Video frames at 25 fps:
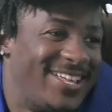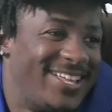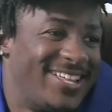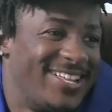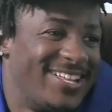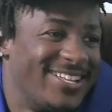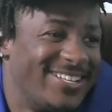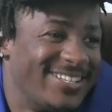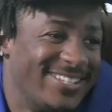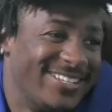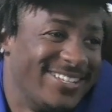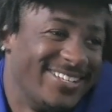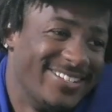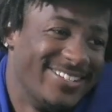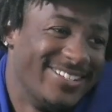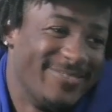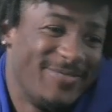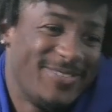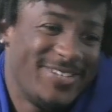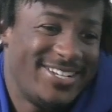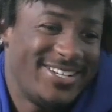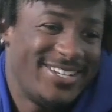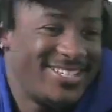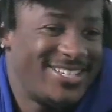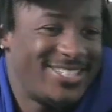I mean,
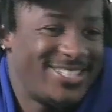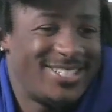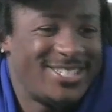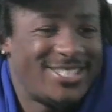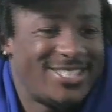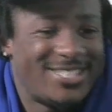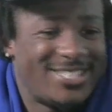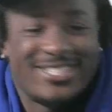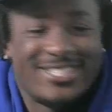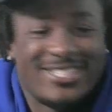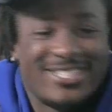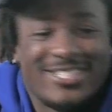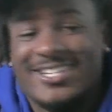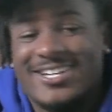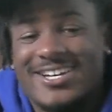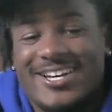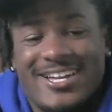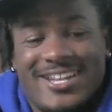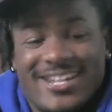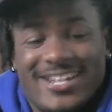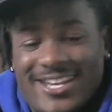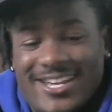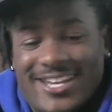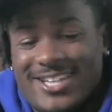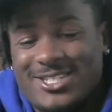that's just the
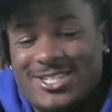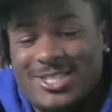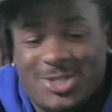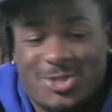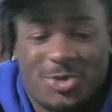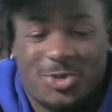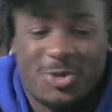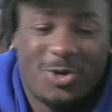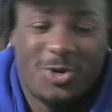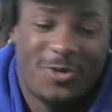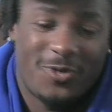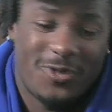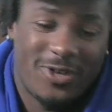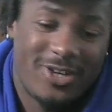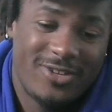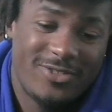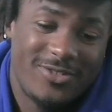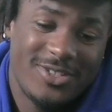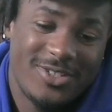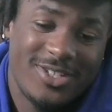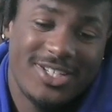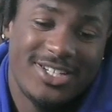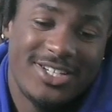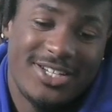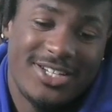that's the truth of it.
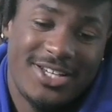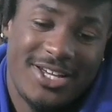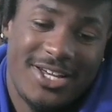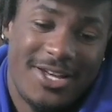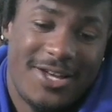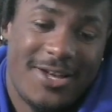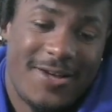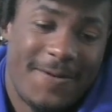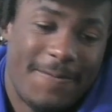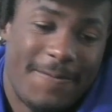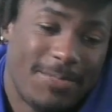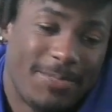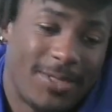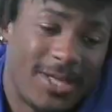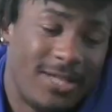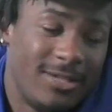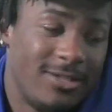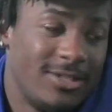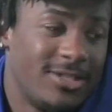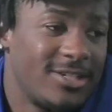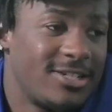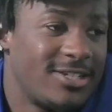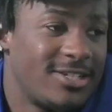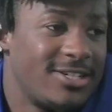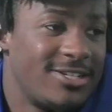I mm-hmm. look
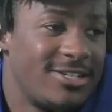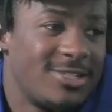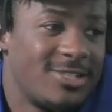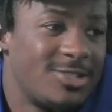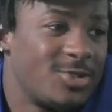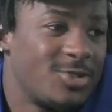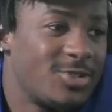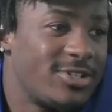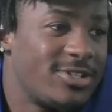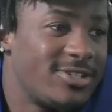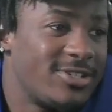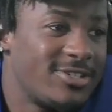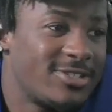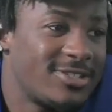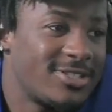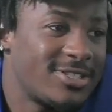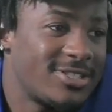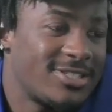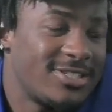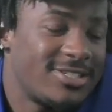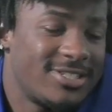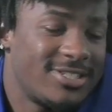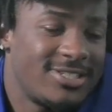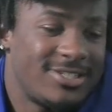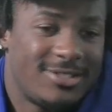good in the drills.
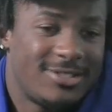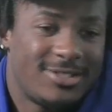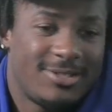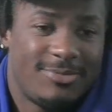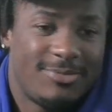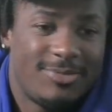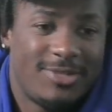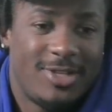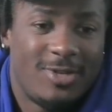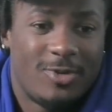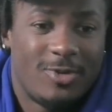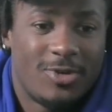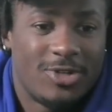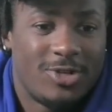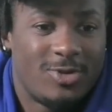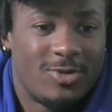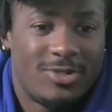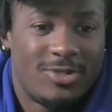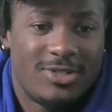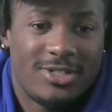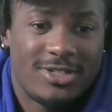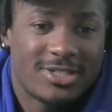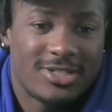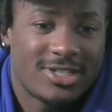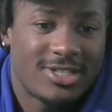I mean, one on
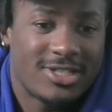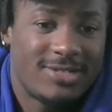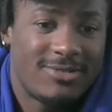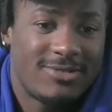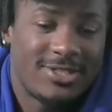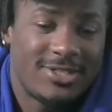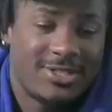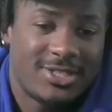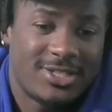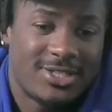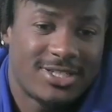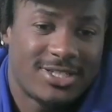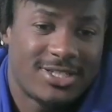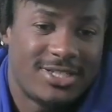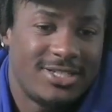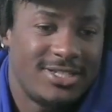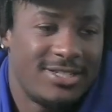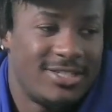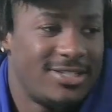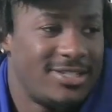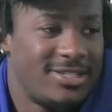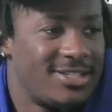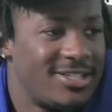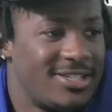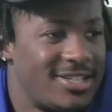ones come. I just couldn't.
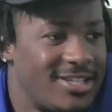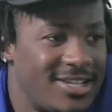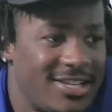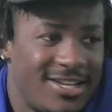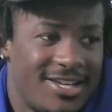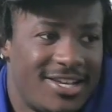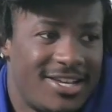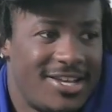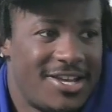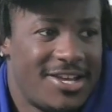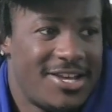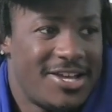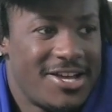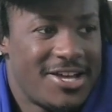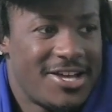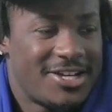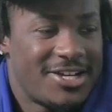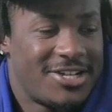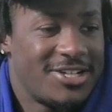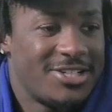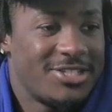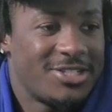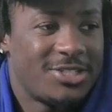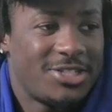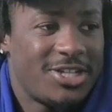What couldn't
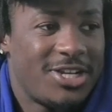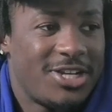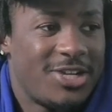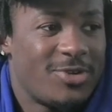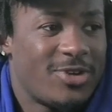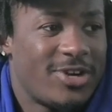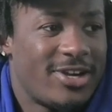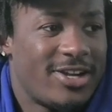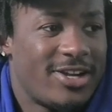happened? Right.